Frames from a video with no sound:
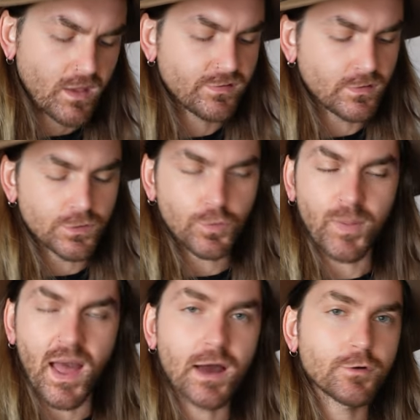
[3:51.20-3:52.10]
It's a little
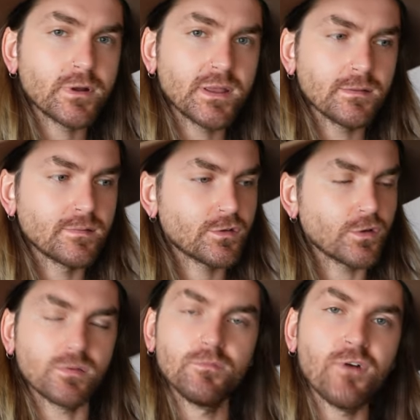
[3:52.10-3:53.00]
powdery, it's
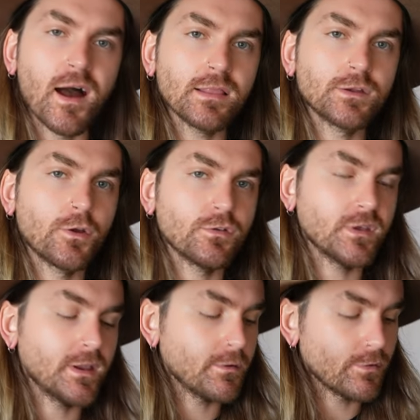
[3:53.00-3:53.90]
got some violet notes
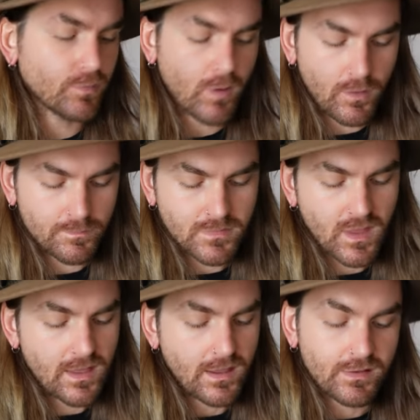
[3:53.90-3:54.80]
in here as well.
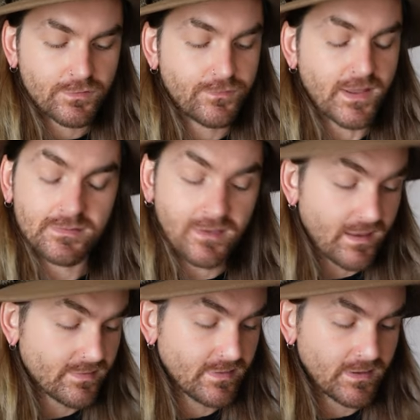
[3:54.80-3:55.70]
It's
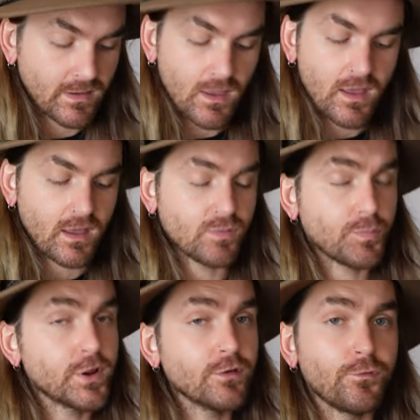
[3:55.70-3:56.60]
fantastic
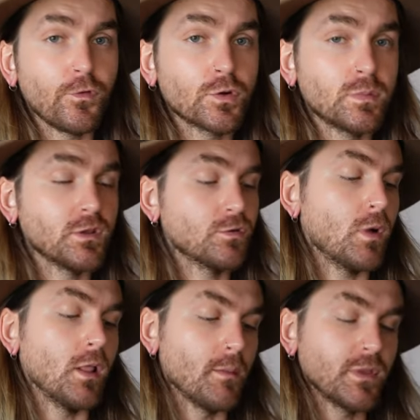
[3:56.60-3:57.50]
pretty affordable as
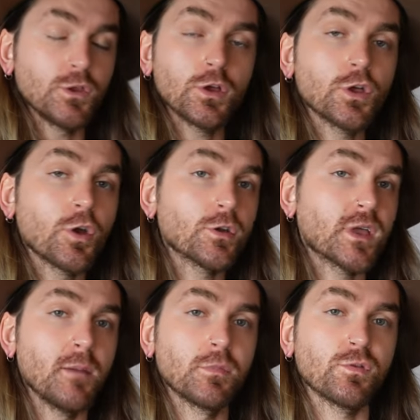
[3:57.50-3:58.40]
well. I mean, you can go to
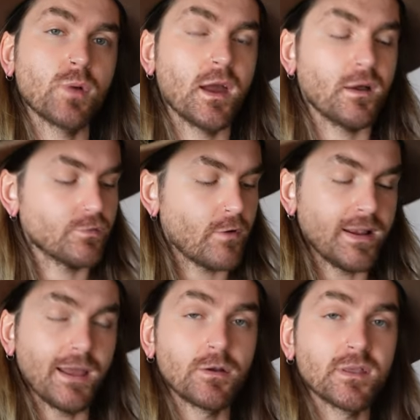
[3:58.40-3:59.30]
Chemist Warehouse
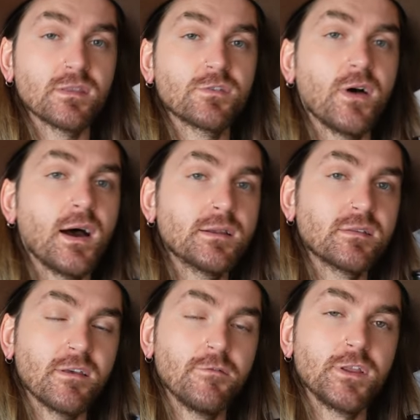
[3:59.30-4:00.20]
right now and get this for under
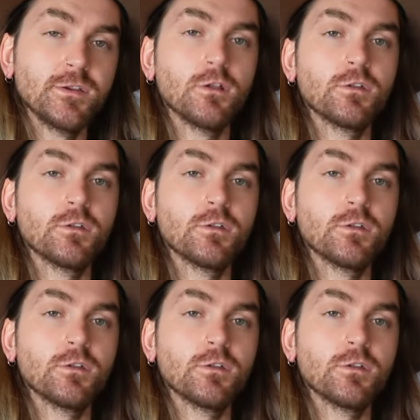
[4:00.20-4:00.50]
$70